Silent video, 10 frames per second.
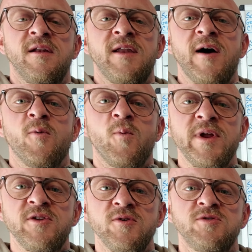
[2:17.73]
Now,
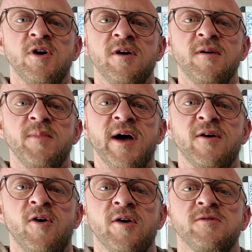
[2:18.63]
we do talk
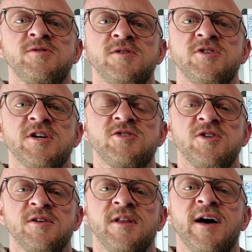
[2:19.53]
about
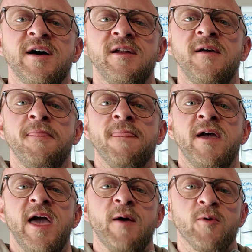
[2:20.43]
auto-suggestion a lot,
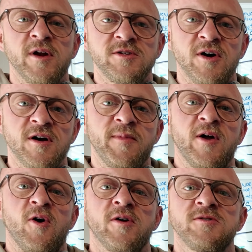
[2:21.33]
and we're going to talk
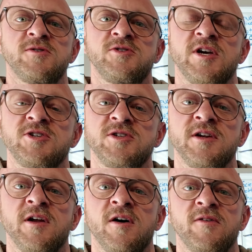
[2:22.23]
about auto-suggestion
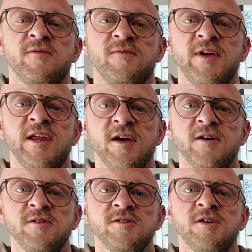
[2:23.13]
in other
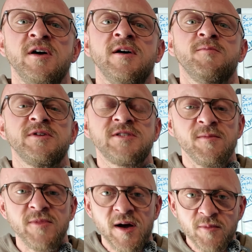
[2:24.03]
videos, but
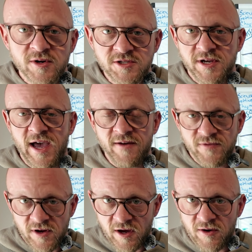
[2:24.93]
some numbers you have
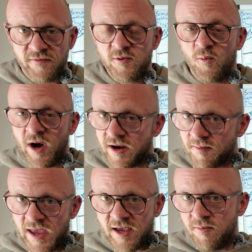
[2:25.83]
to know. If you want to
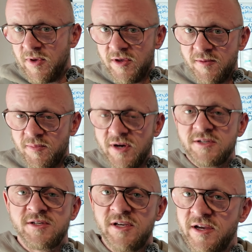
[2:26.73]
make a million
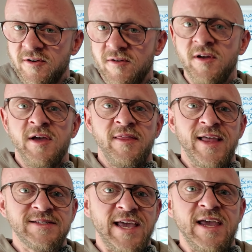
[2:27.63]
bucks a year,
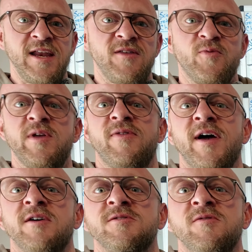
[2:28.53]
that's eighty-three
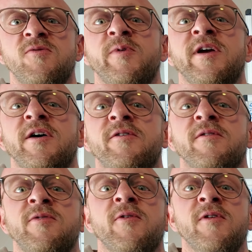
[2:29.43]
thousand three
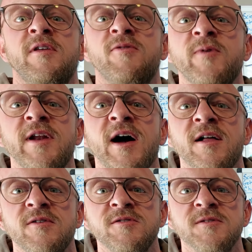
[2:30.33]
hundred thirty-three
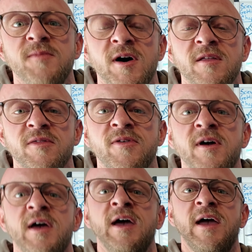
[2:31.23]
dollars a month,
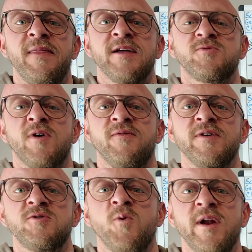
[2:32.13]
and that's
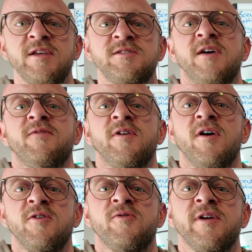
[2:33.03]
roughly two thousand seven
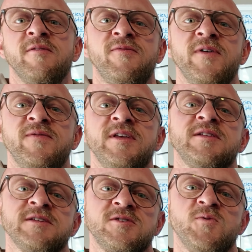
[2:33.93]
hundred fifty dollars.
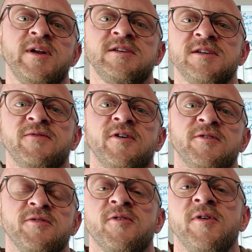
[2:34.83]
It's like two thousand seven
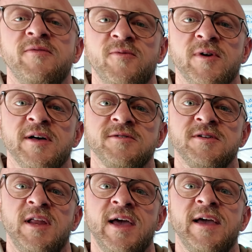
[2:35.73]
hundred thirty-four dollars
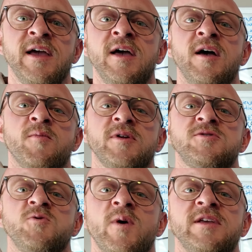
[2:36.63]
a day, but
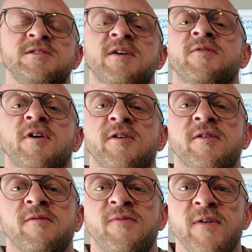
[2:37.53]
it's two thousand seven
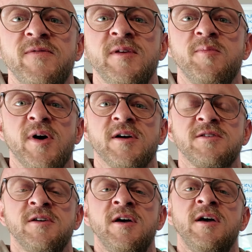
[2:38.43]
hundred fifty
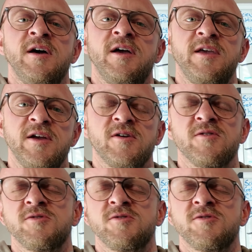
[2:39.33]
bucks a year.